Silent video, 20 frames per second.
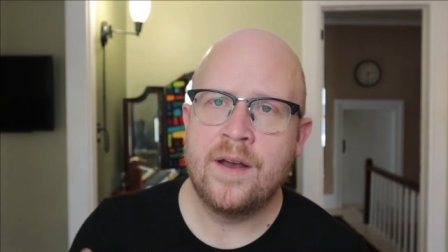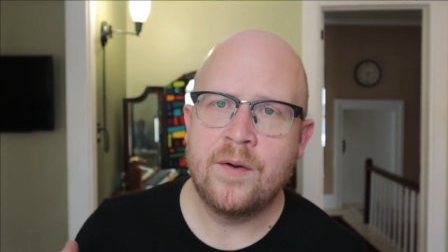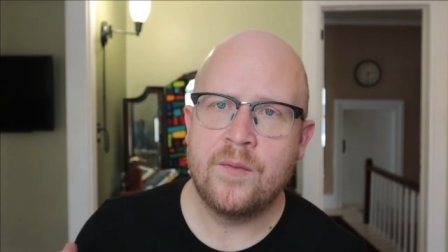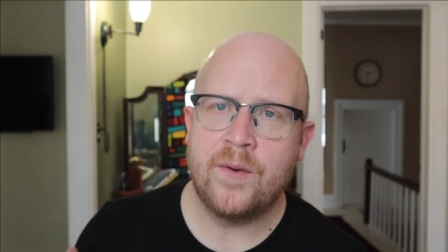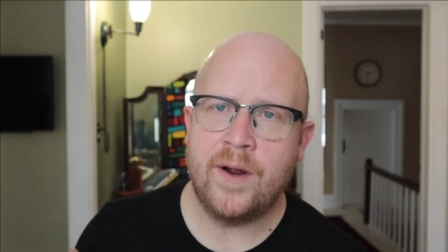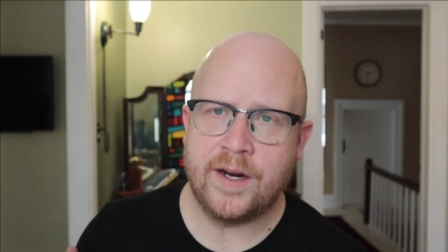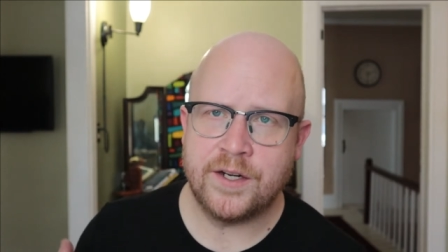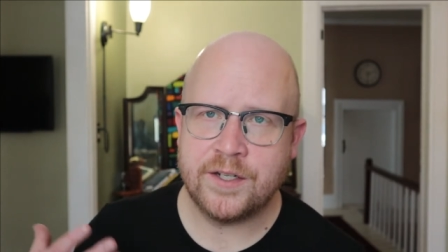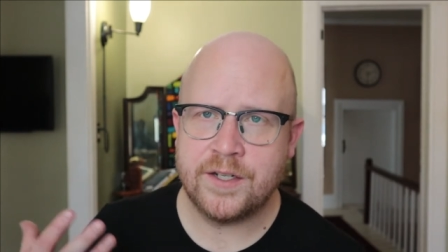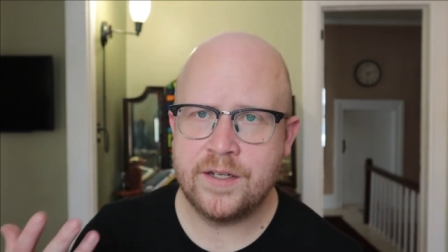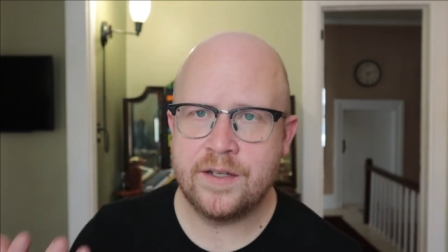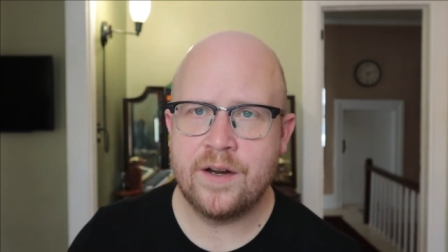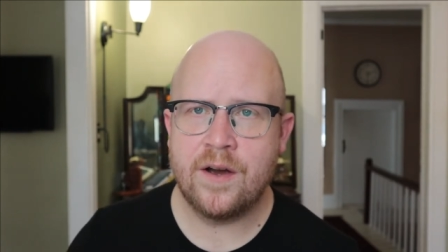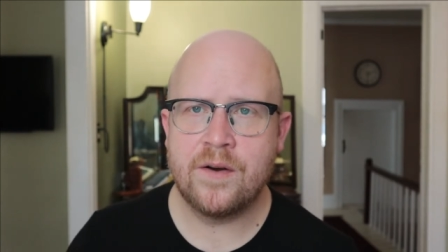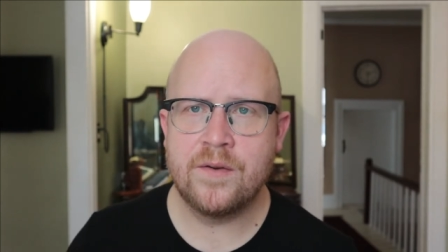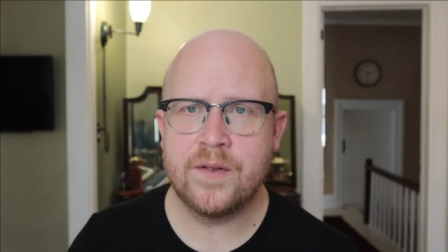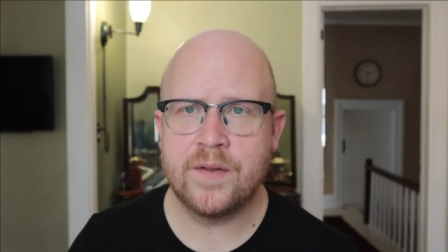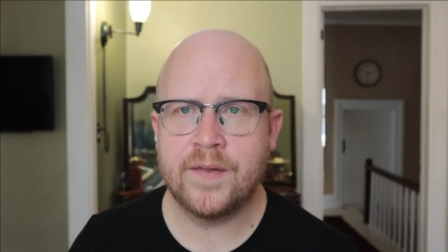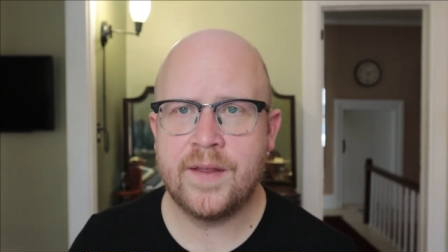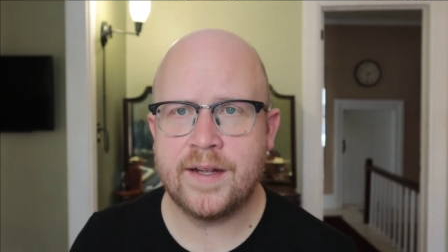we actually
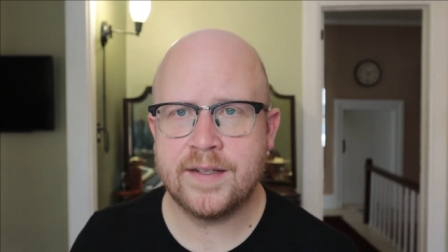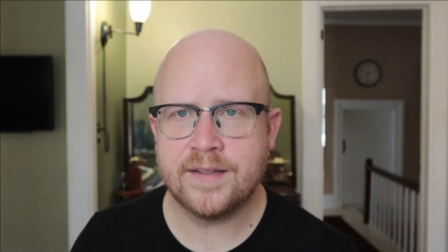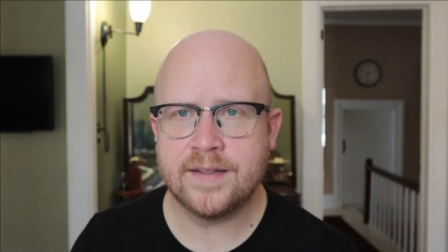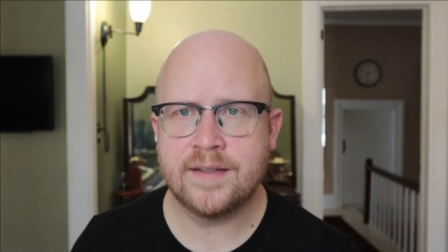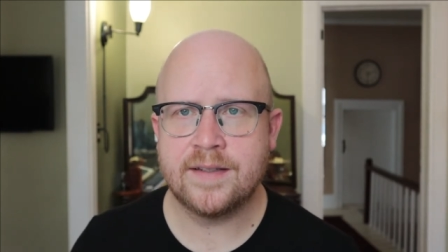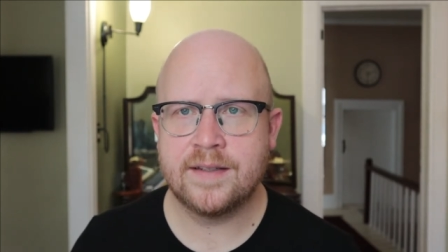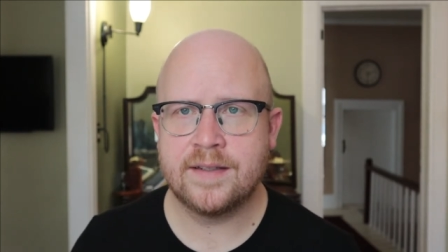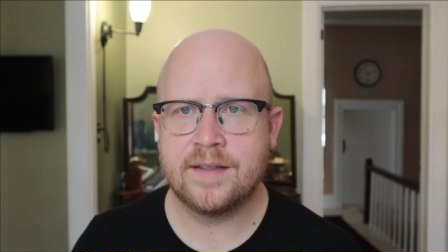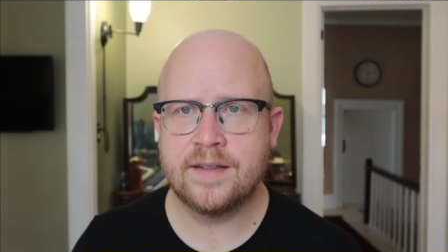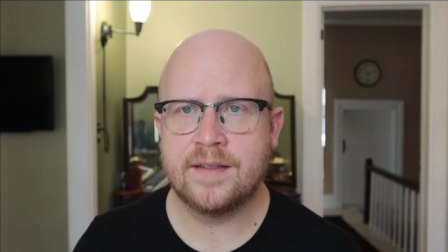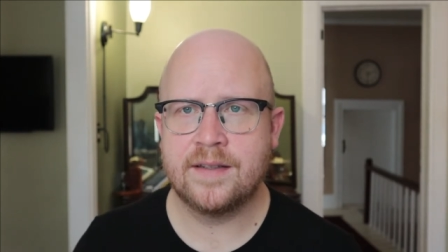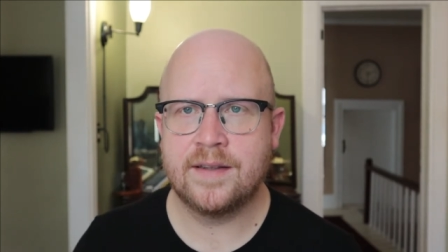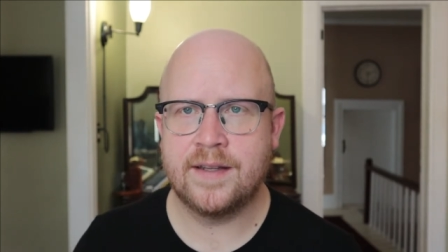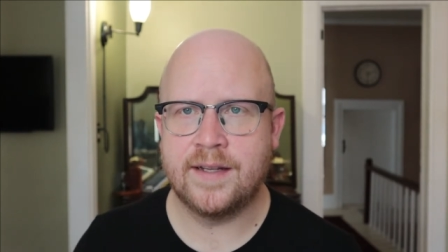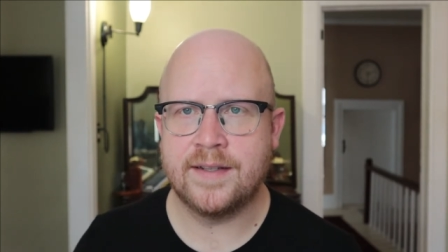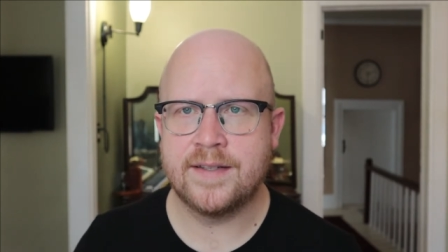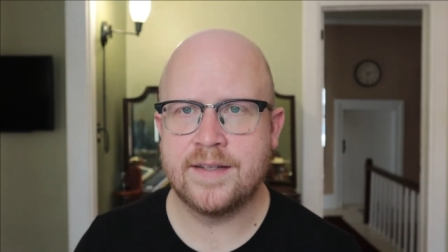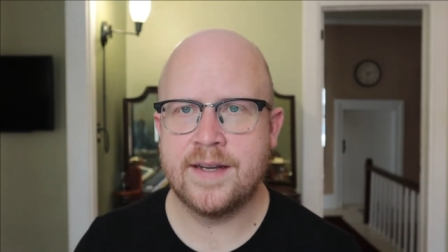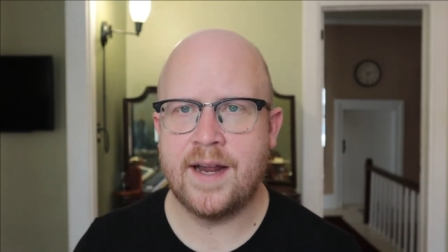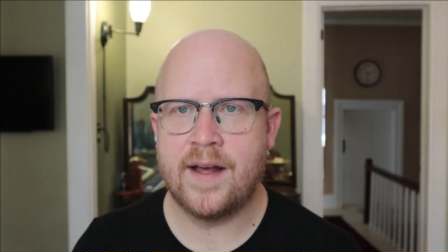know that that's
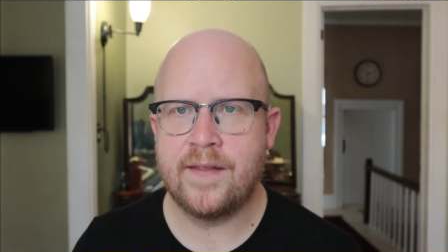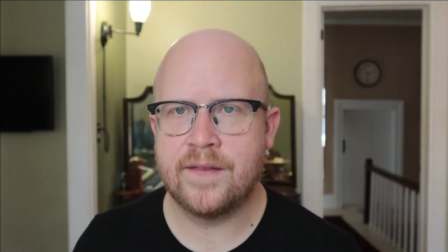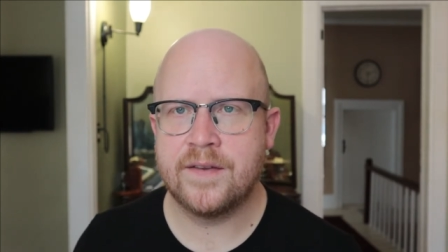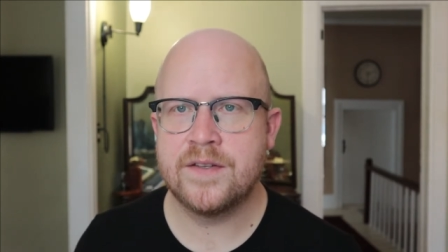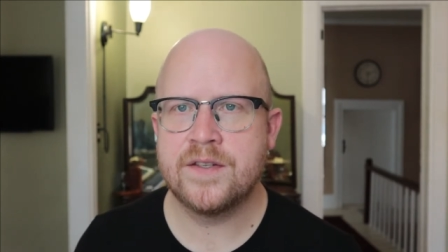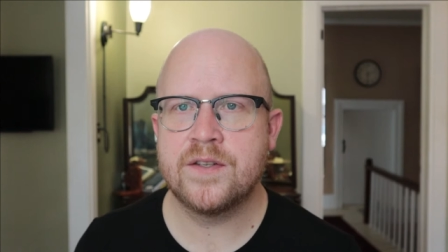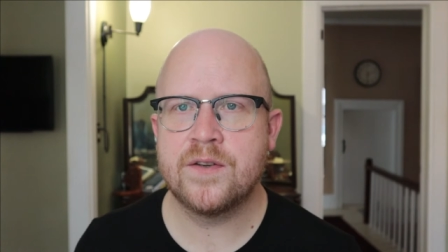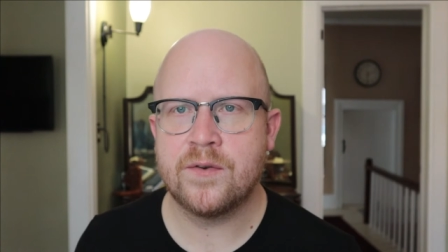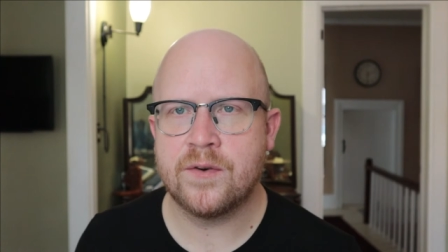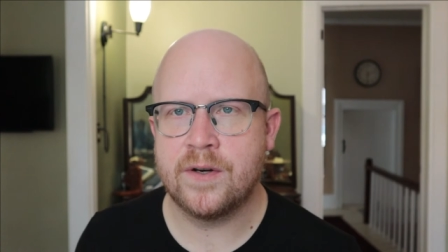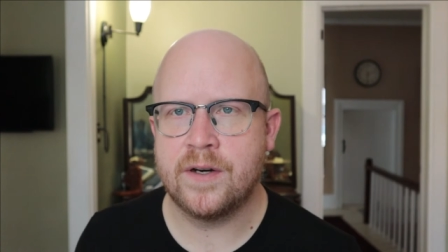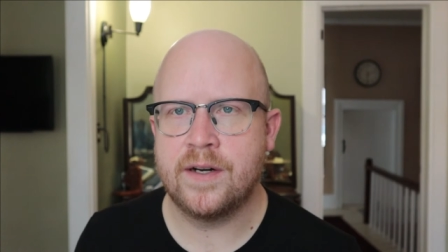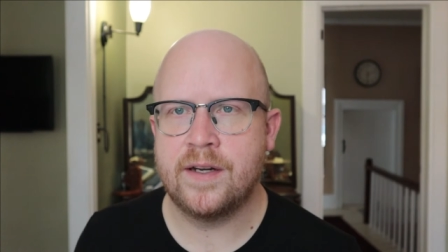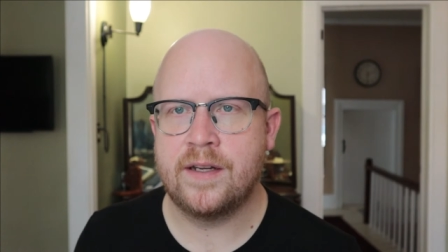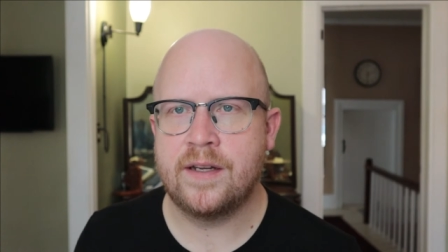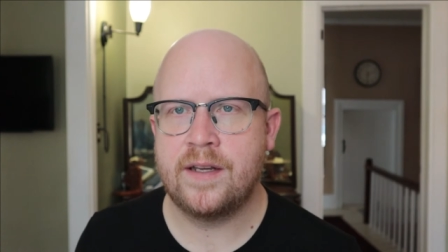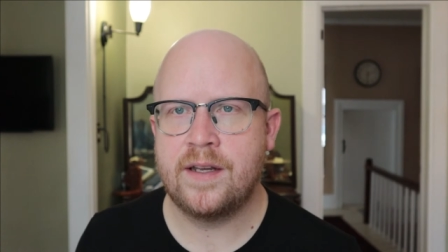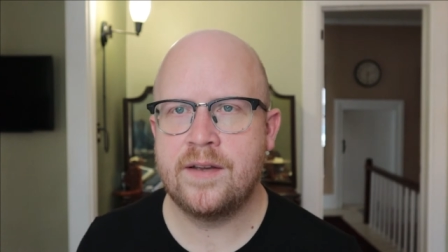that's not the story.